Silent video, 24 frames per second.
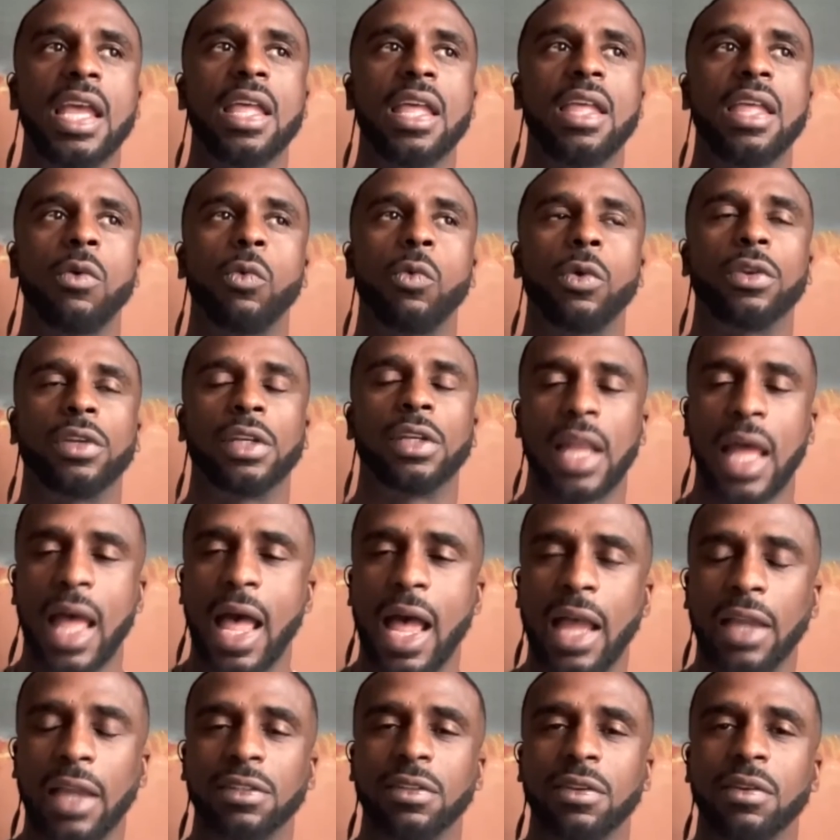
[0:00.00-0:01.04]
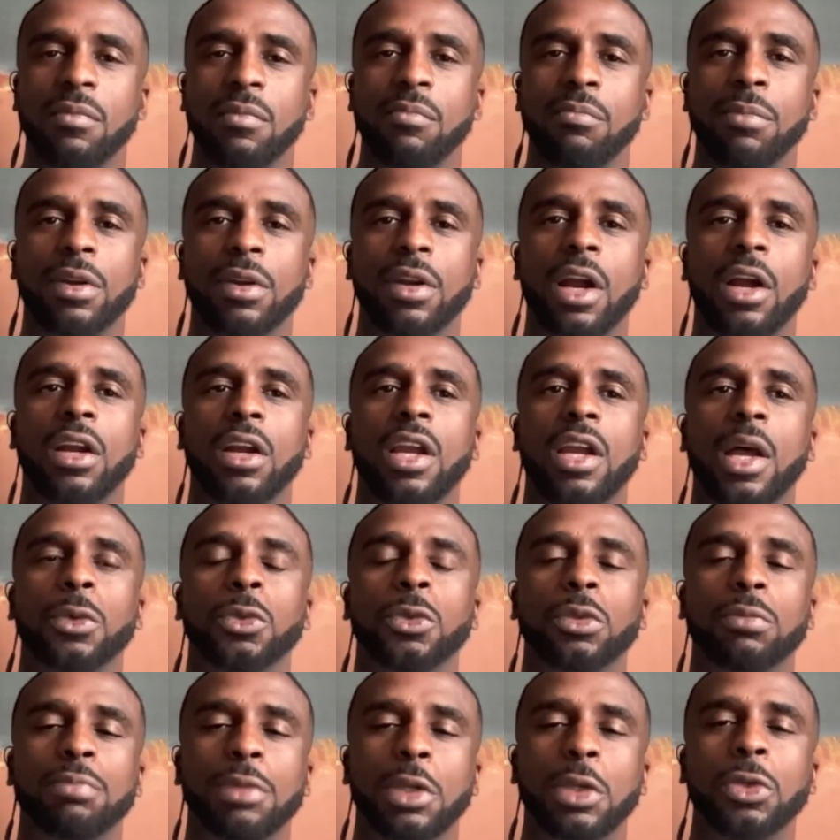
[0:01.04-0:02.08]
we're not. But our
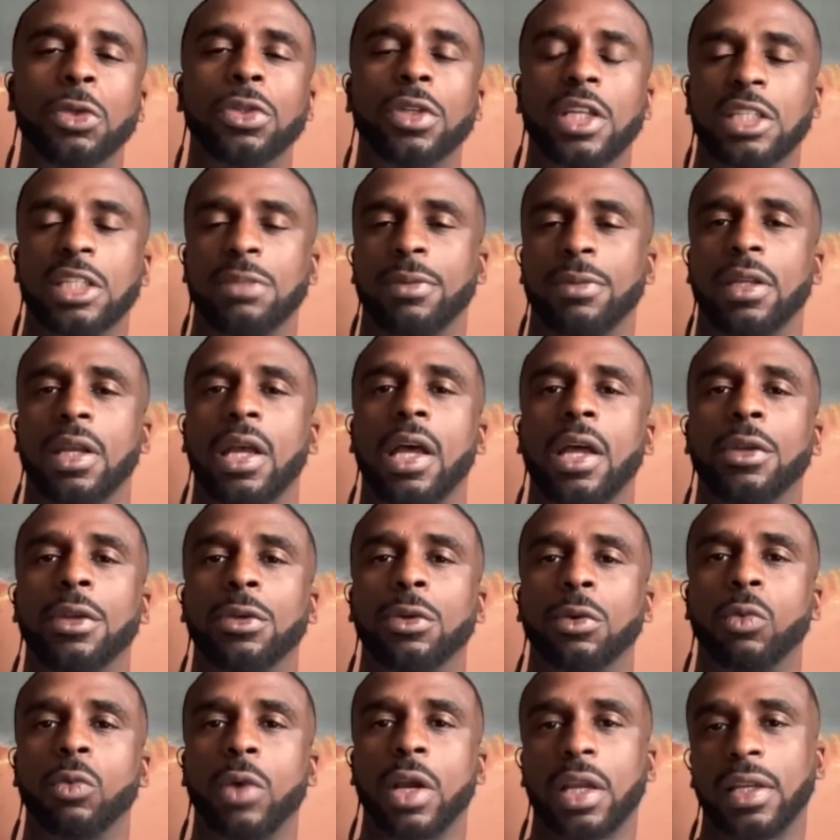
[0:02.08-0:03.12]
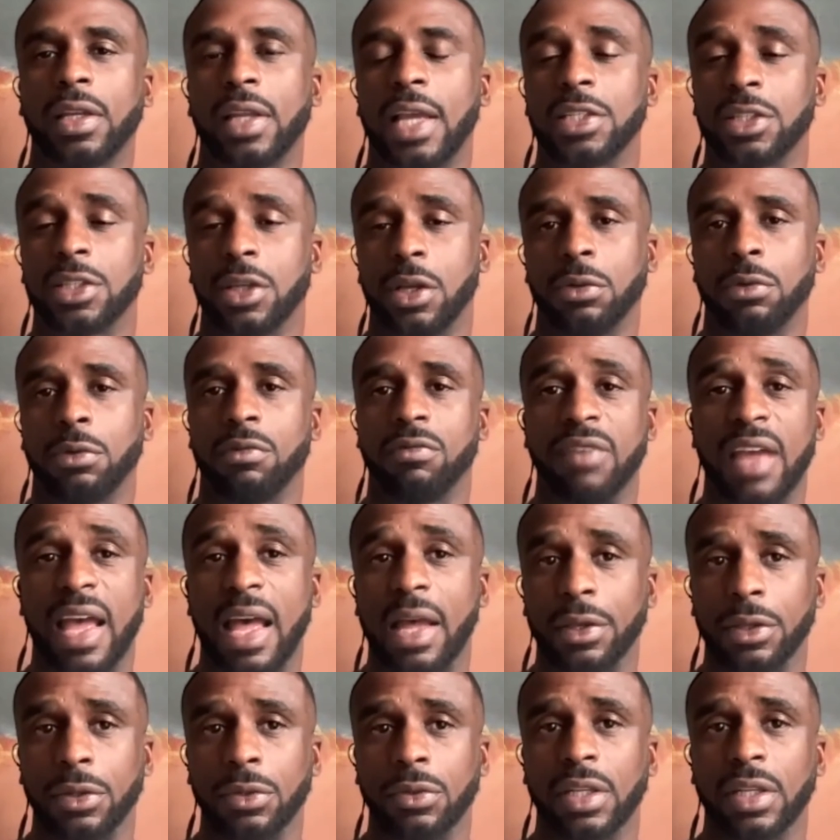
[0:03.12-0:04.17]
contribution has been under-recognized and
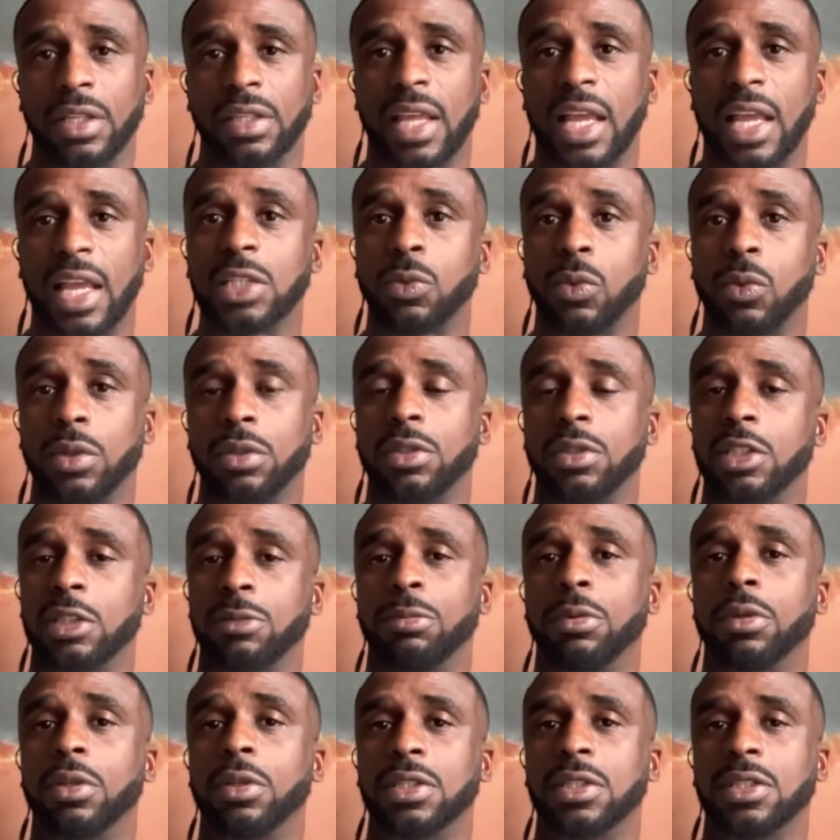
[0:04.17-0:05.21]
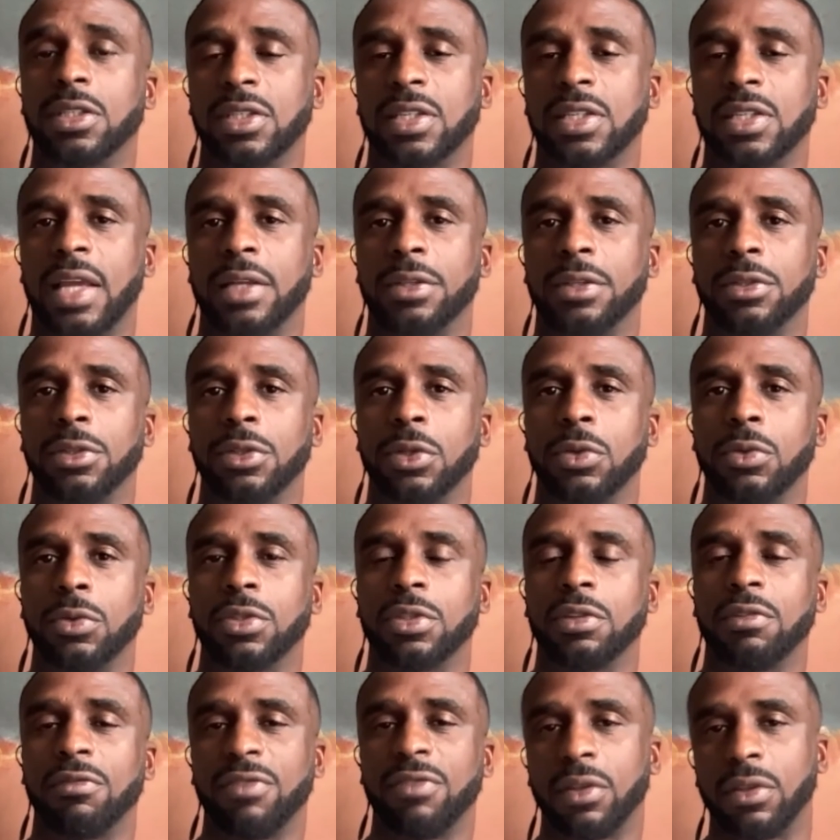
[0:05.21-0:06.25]
undervalued. And that's what this book is designed to do, is
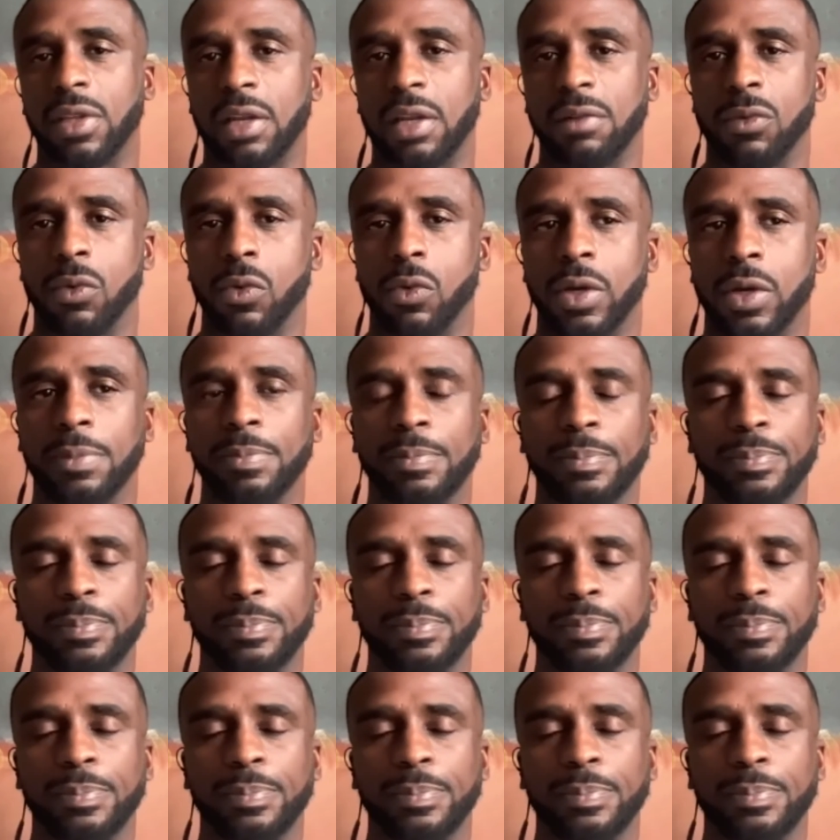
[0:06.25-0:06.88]
to fill that void.